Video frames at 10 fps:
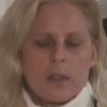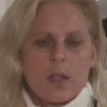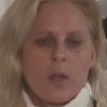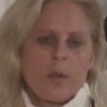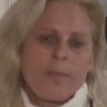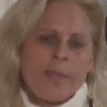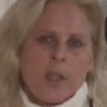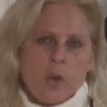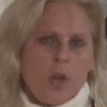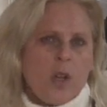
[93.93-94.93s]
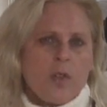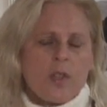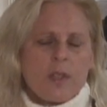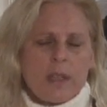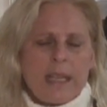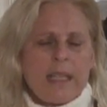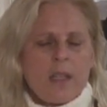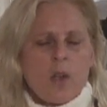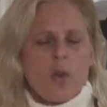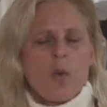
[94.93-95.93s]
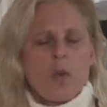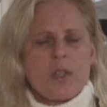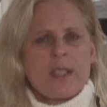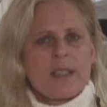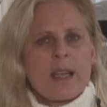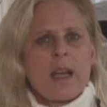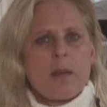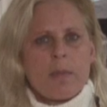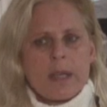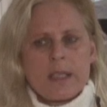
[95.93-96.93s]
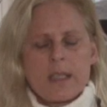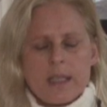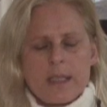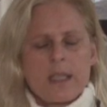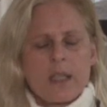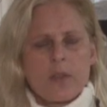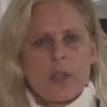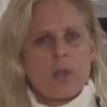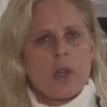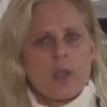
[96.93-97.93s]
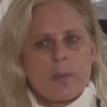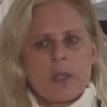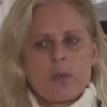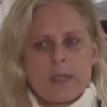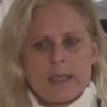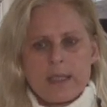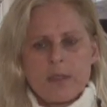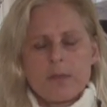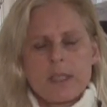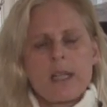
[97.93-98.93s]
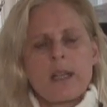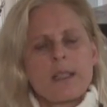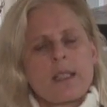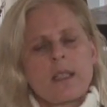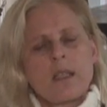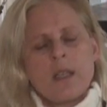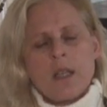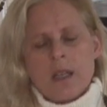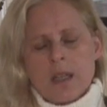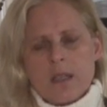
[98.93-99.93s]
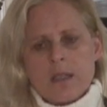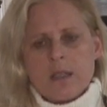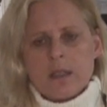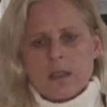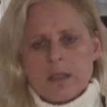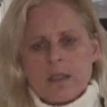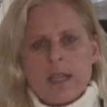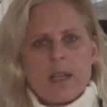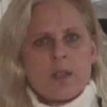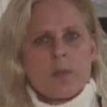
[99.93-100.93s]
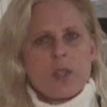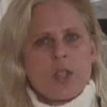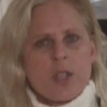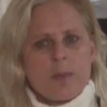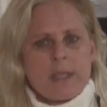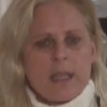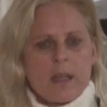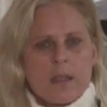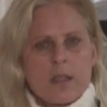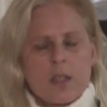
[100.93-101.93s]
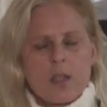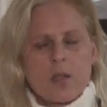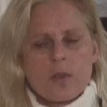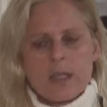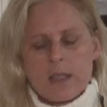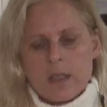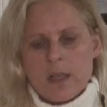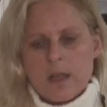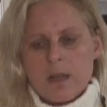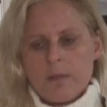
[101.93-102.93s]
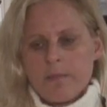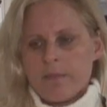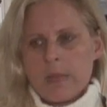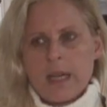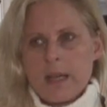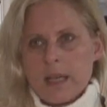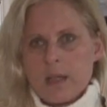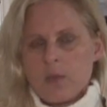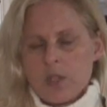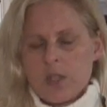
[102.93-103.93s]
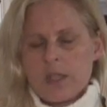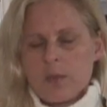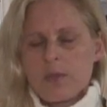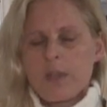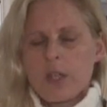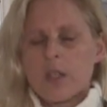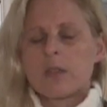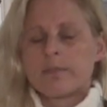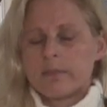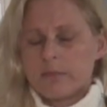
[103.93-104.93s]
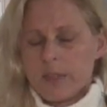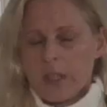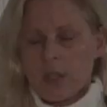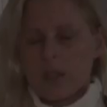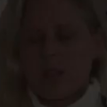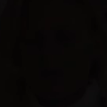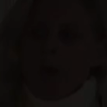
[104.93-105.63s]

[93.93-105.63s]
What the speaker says: So quotes, almost the same. I did get 3 quotes, but it was definitely down to his salesmanship, selling skills, and it was very good, very good.